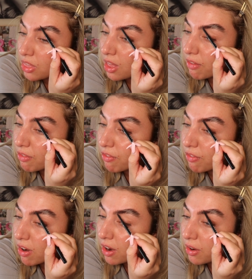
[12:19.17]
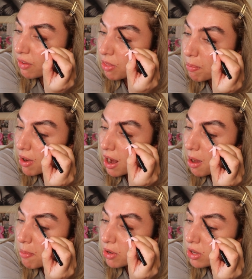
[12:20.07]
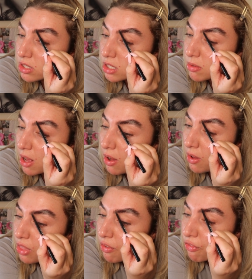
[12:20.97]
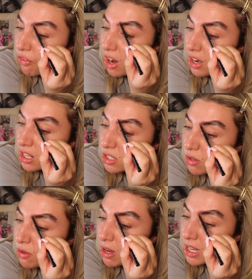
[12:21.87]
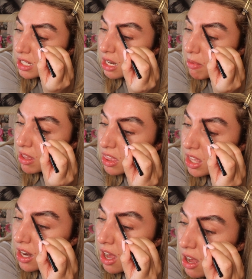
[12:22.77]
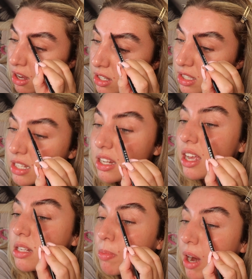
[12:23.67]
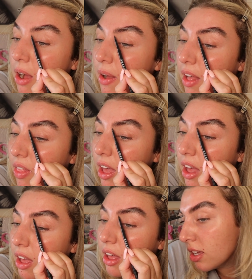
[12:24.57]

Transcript: that front of the brow, because as well, the front is always going to be thinner because there's less brow hair there.